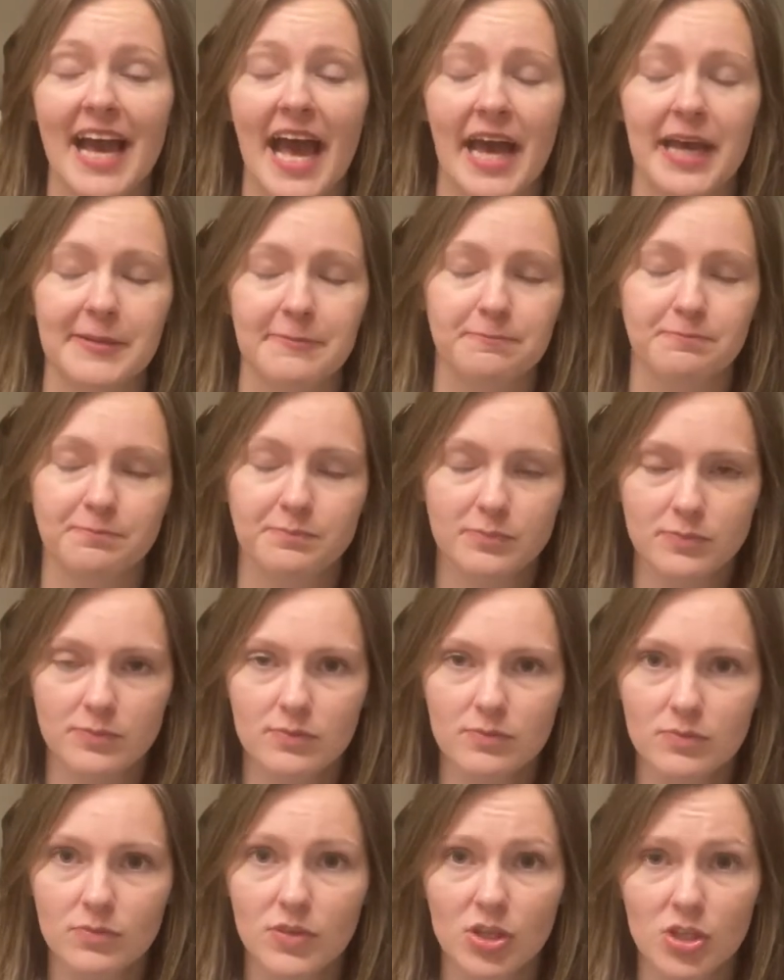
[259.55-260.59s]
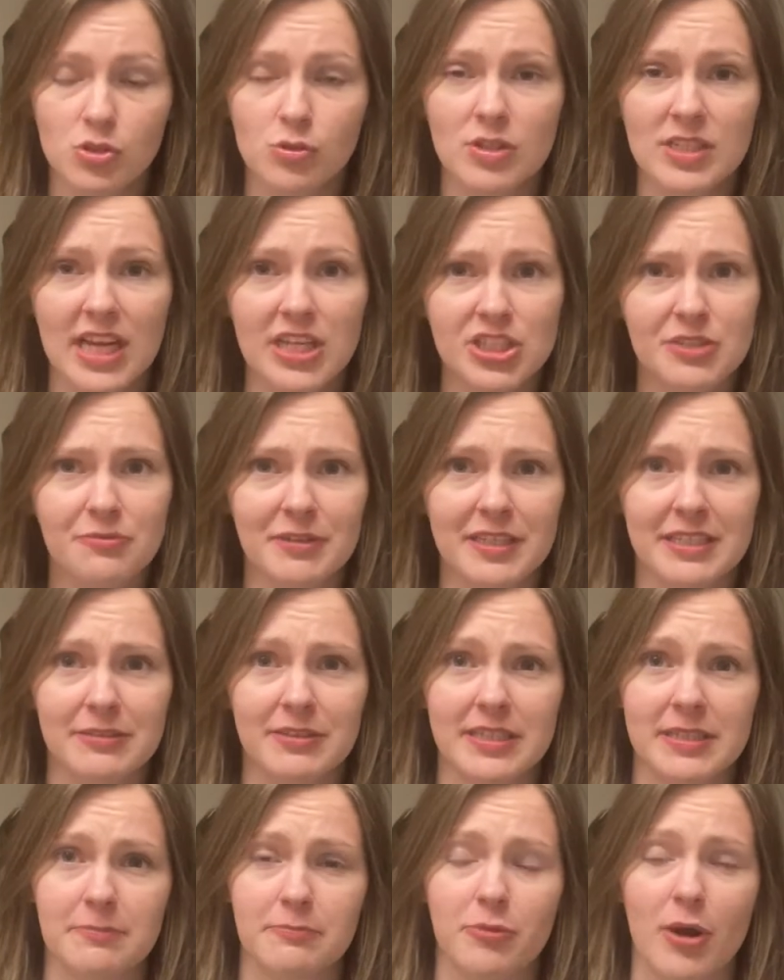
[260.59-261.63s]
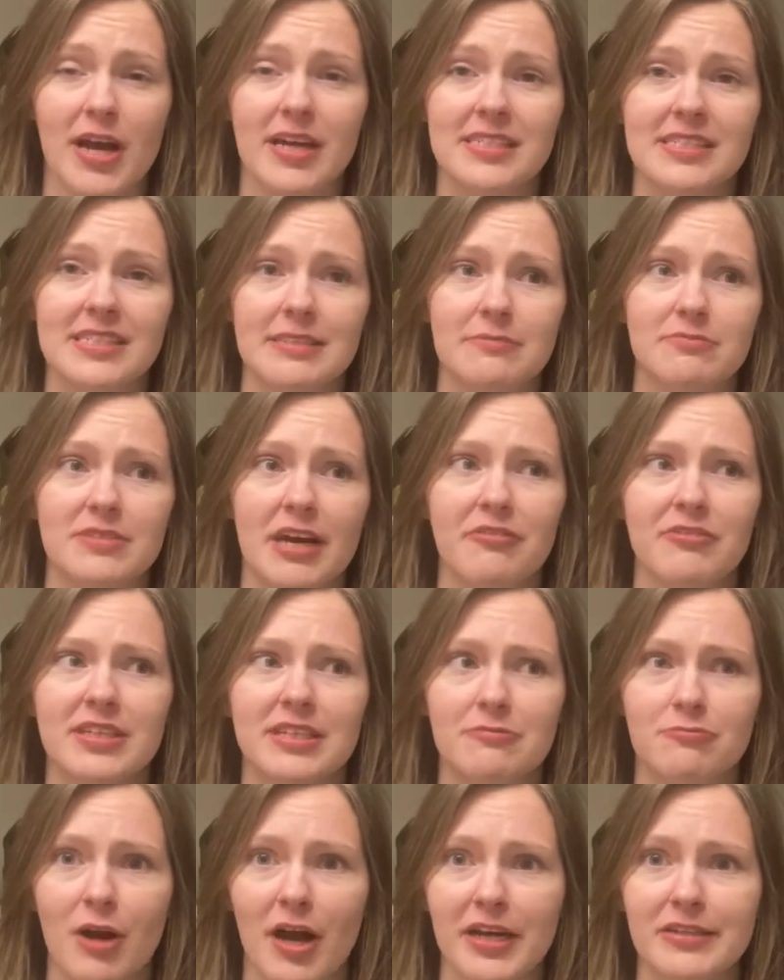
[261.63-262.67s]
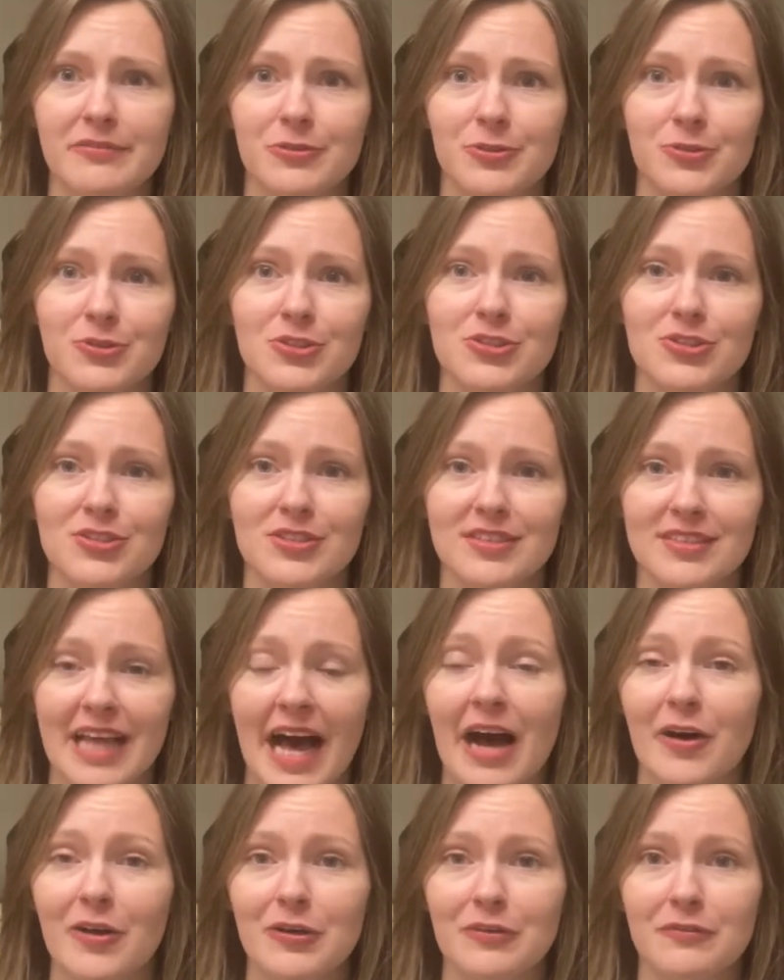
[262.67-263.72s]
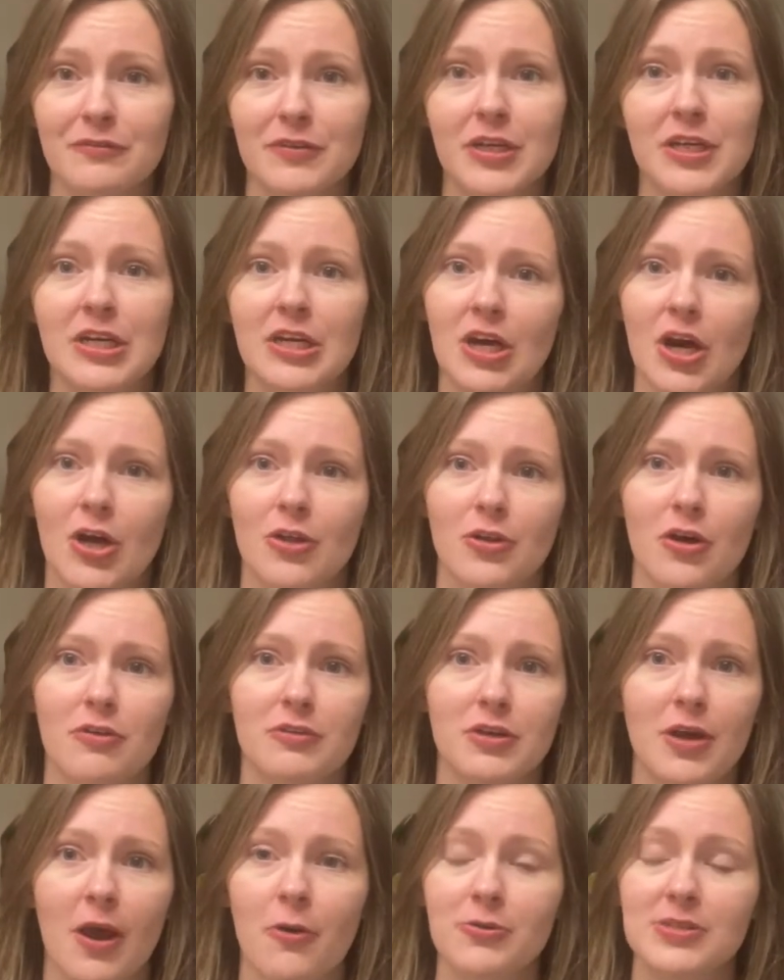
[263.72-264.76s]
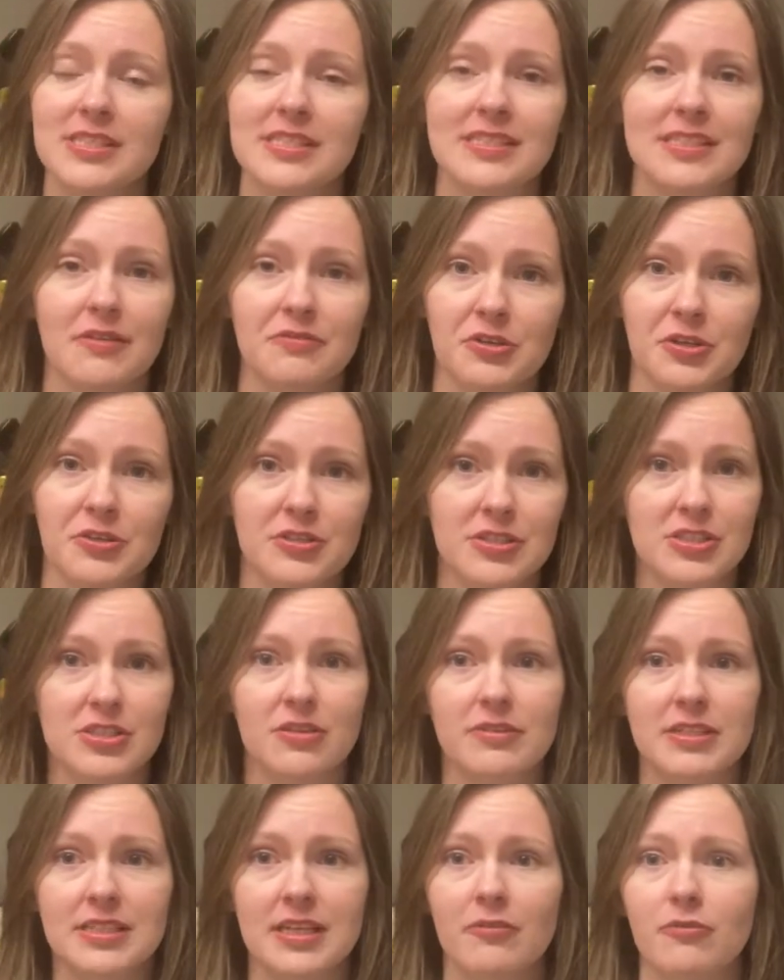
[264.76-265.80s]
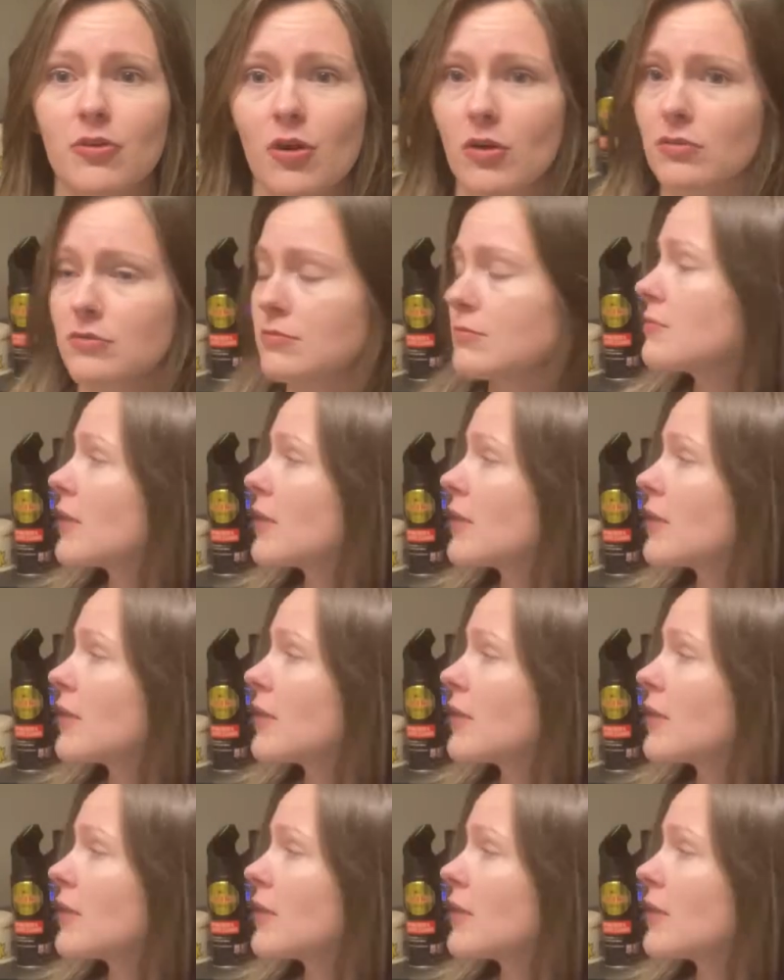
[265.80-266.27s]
So I was actually really impressed. It definitely rivaled that of a lot of the coatings I've used. Obviously I've got